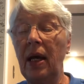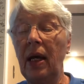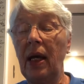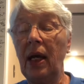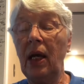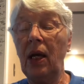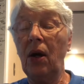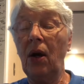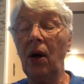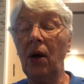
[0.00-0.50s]

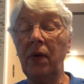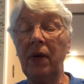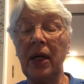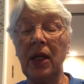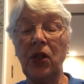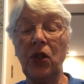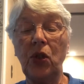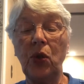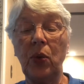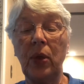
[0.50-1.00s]
He
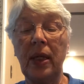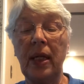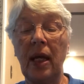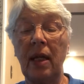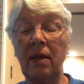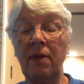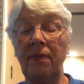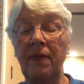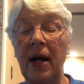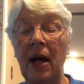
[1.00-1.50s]
hurried to
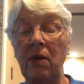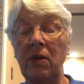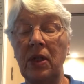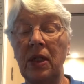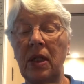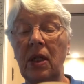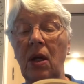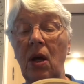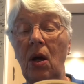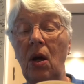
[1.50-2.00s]
another
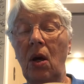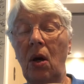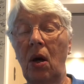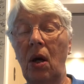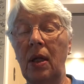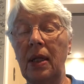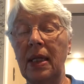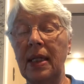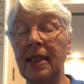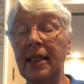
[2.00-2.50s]
fountain
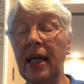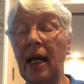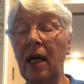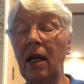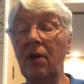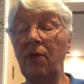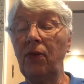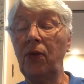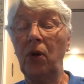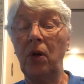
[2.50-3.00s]
on the
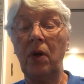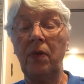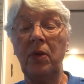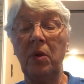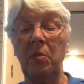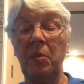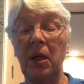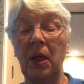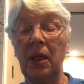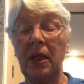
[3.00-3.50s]
second floor of
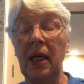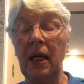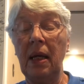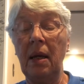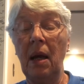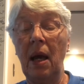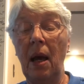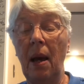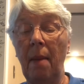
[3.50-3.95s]
the building,